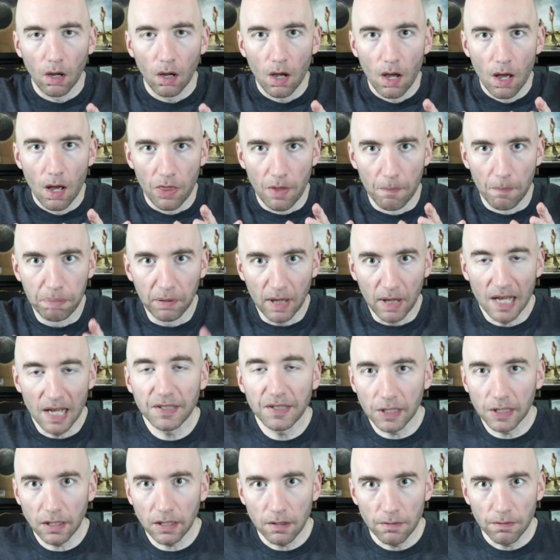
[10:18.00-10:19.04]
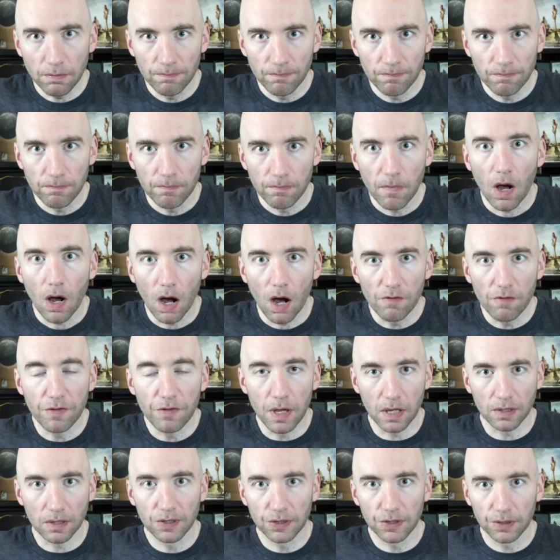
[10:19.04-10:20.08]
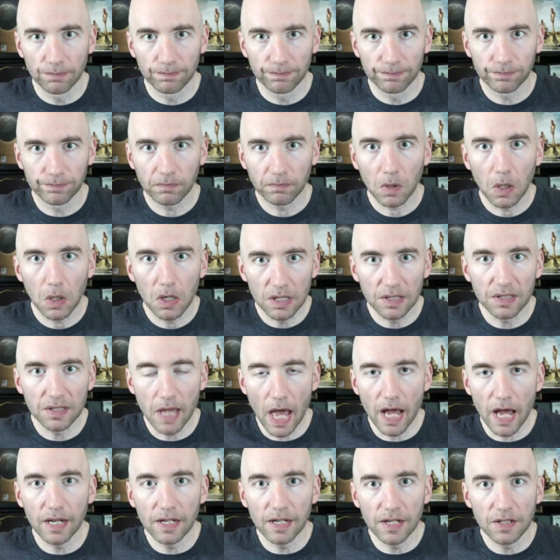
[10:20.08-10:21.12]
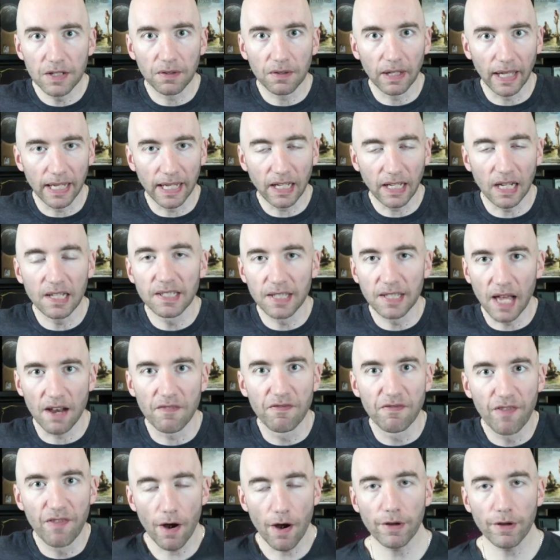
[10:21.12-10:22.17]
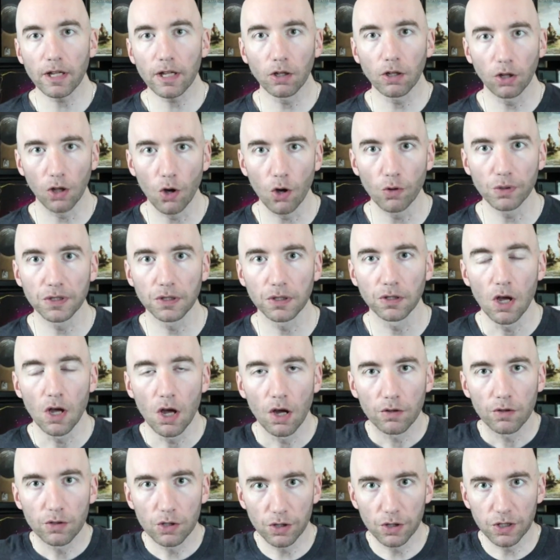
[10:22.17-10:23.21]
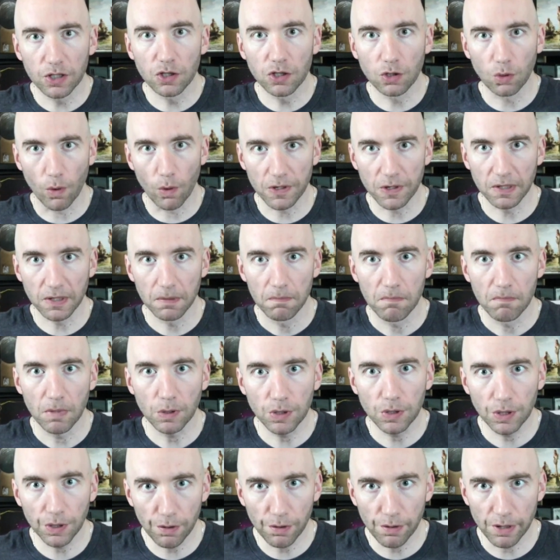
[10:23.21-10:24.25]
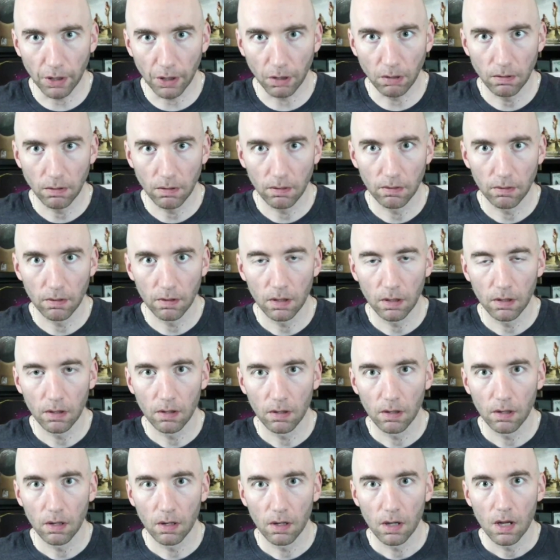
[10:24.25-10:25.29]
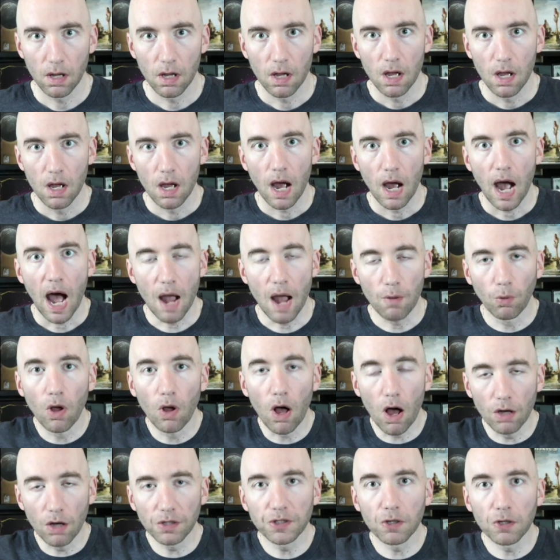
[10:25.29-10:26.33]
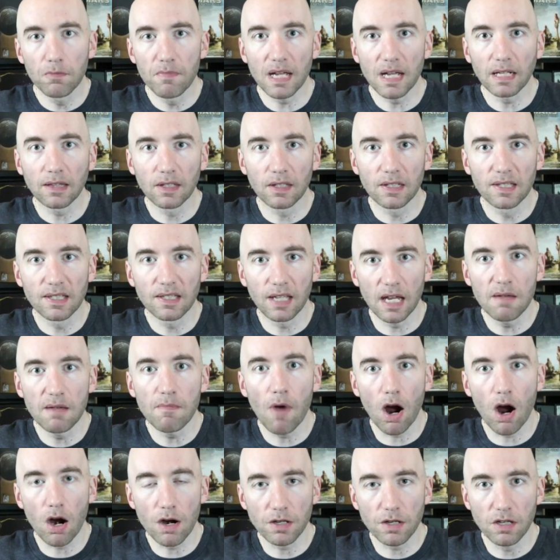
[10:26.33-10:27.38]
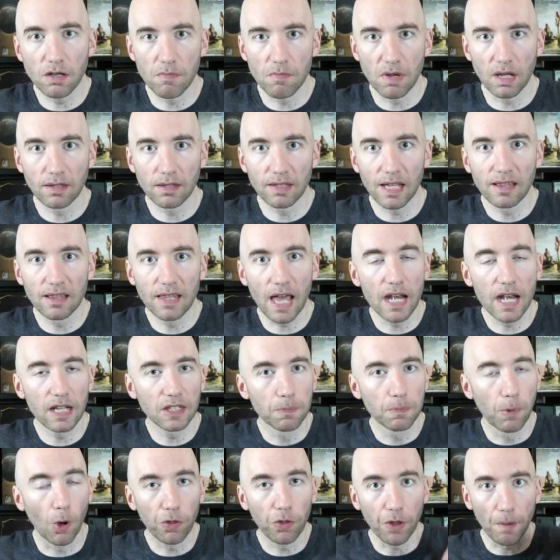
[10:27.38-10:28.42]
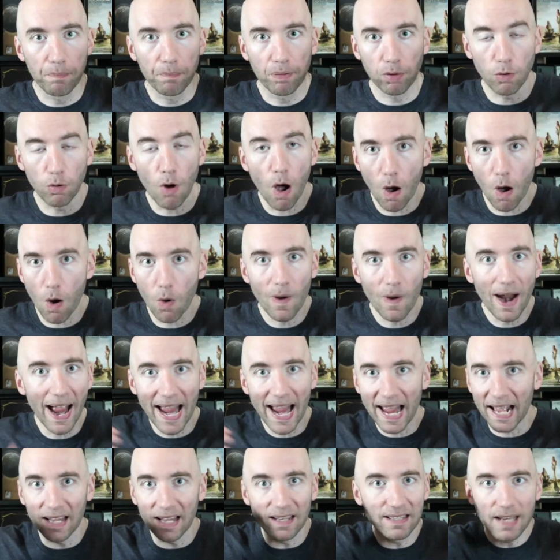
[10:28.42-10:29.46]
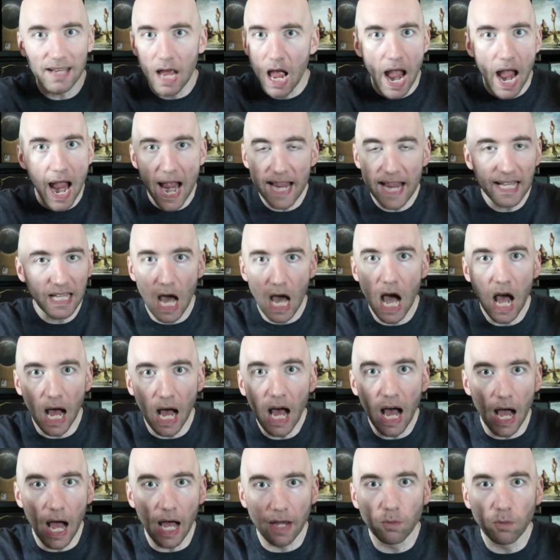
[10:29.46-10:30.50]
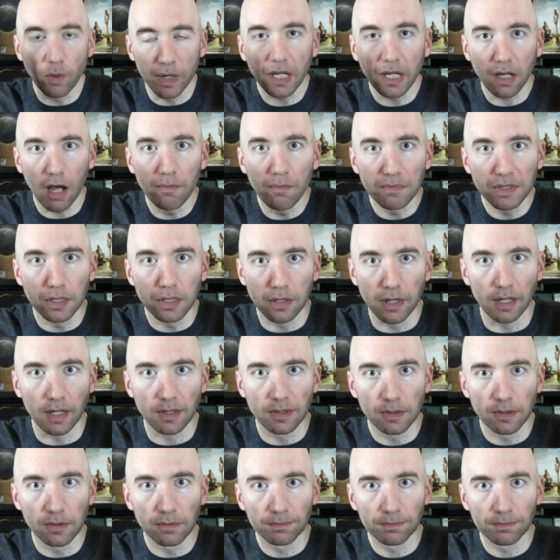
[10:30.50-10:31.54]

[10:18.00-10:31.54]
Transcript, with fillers: The blessing of this is that it is, like I said, very close to the source material. I will also make the same argument that that is both a pro and a con when it comes to this.